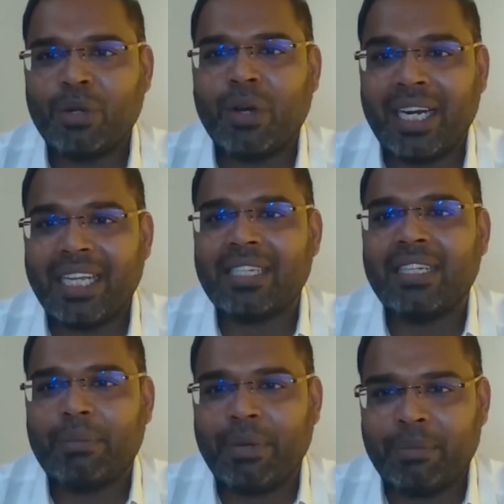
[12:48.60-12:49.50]
to
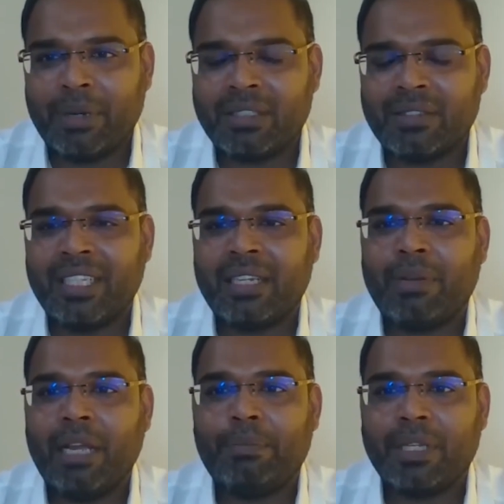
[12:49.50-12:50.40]
understand their pain points, whether
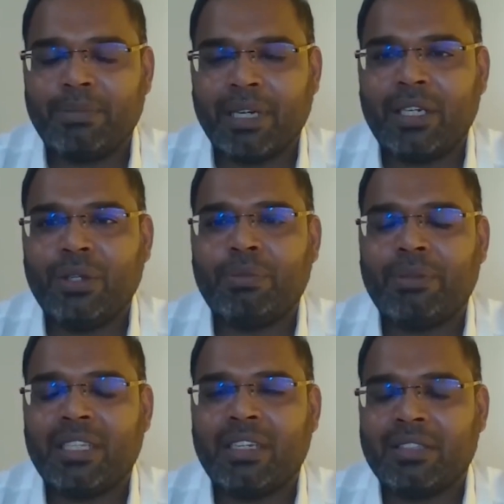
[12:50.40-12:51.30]
my perspective,
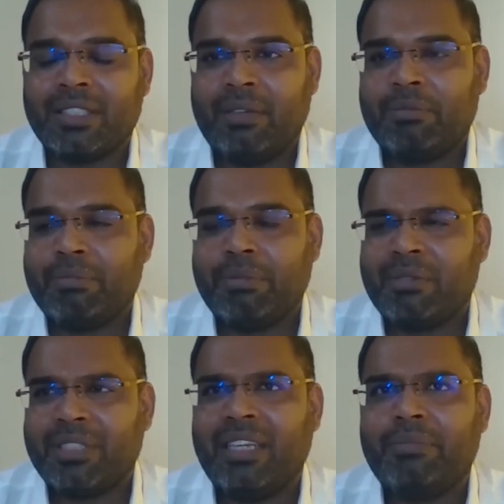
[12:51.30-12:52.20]

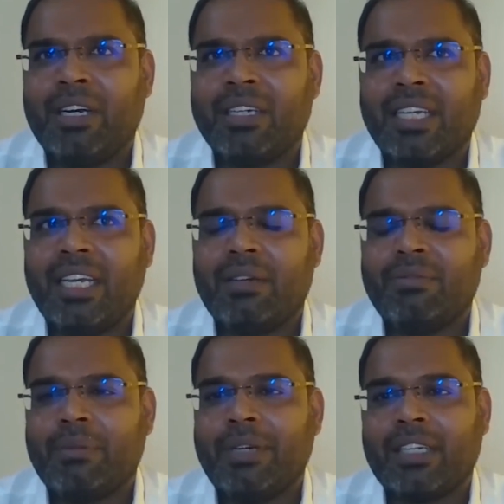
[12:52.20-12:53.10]
see, because I
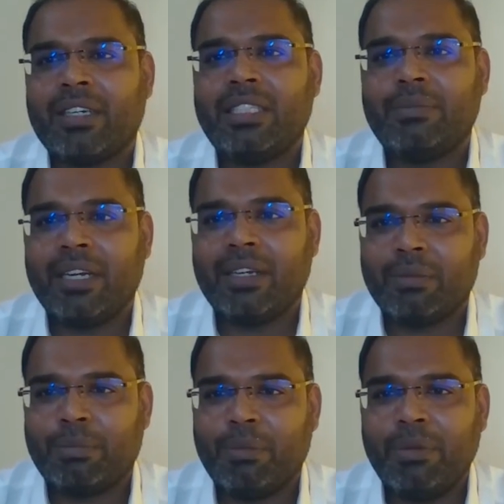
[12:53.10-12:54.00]
come from a technology
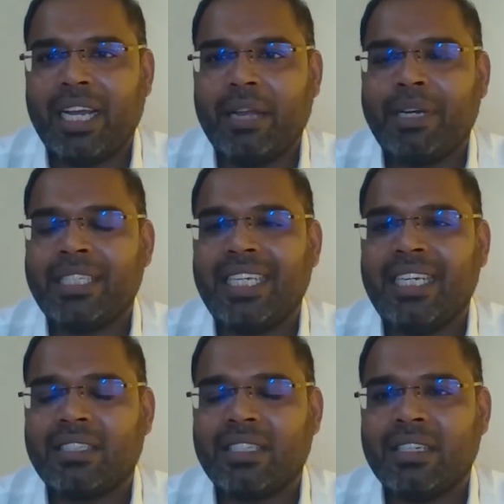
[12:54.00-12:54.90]
background, probably I might see
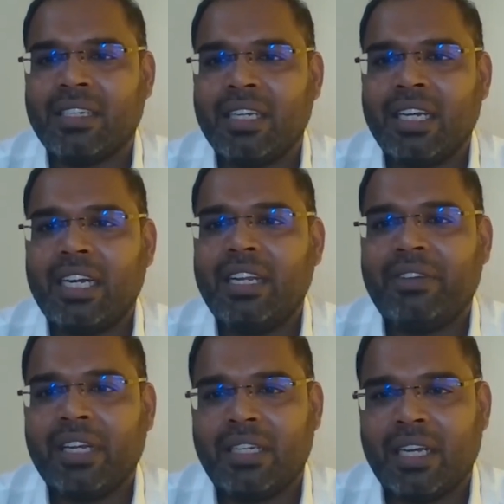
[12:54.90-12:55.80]
it as a
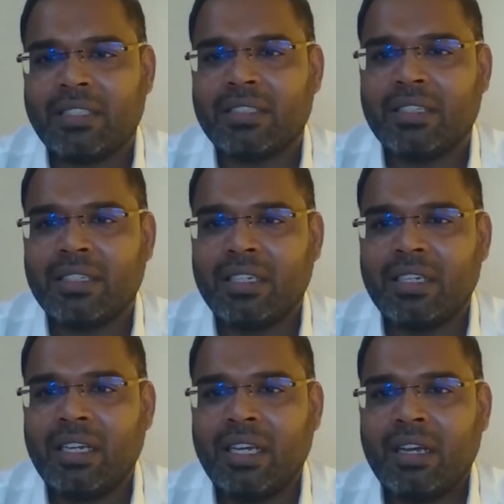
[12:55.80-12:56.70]
difficult task,
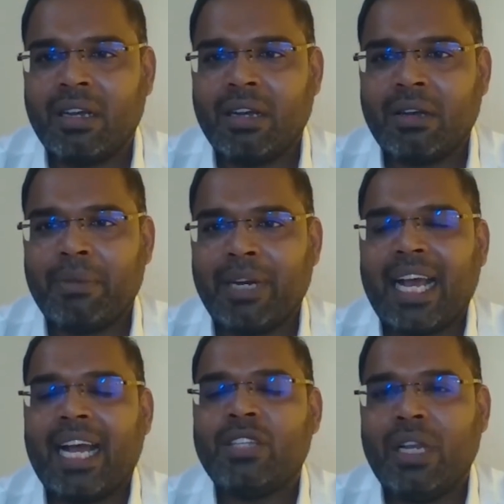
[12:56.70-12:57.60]

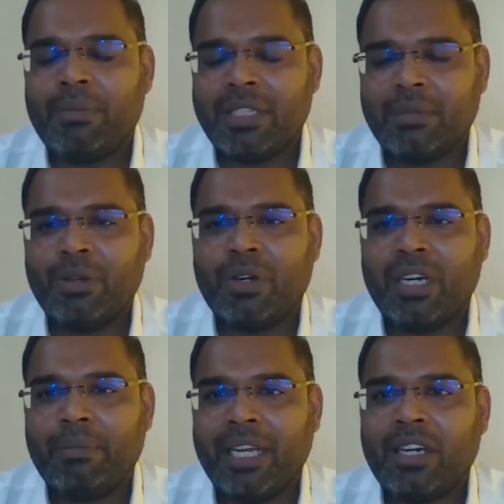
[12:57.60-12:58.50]
but actual MSME
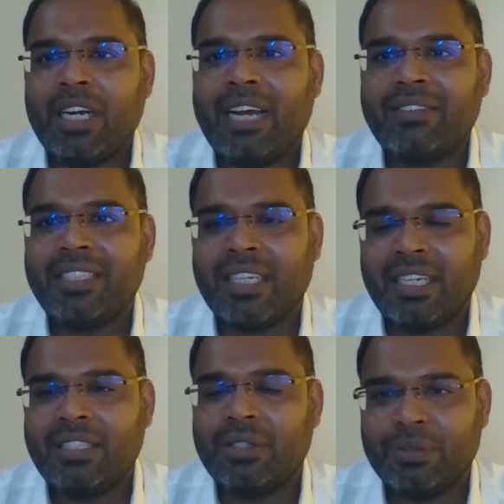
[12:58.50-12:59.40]
owner may not have this
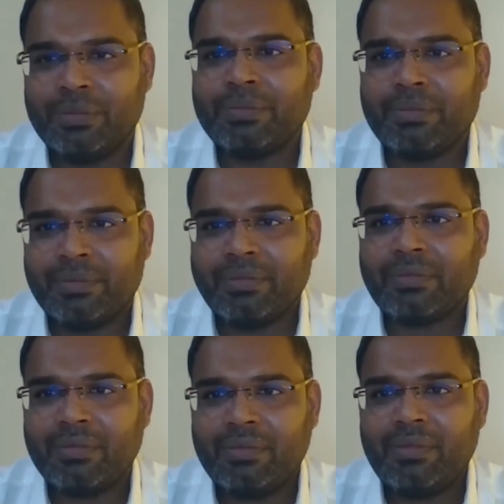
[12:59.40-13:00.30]
an issue.
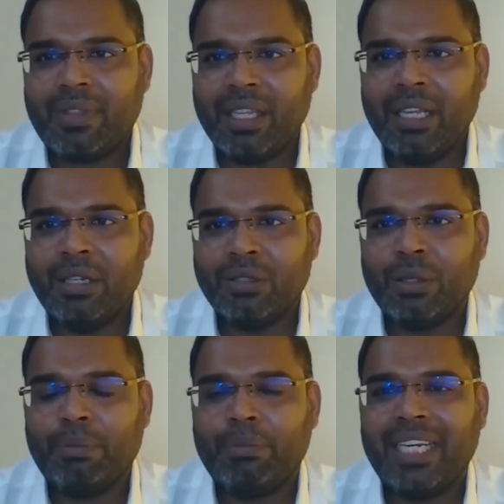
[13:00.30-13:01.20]

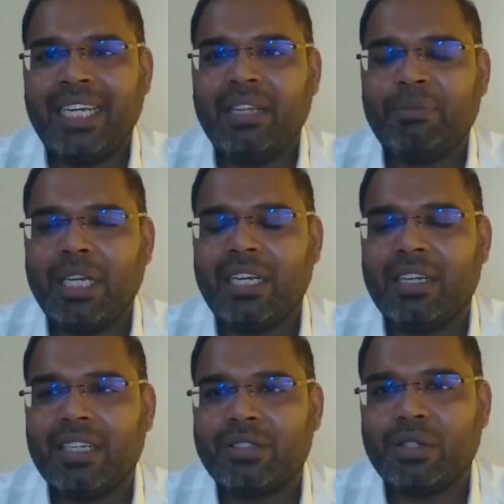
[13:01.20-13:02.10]
So it needs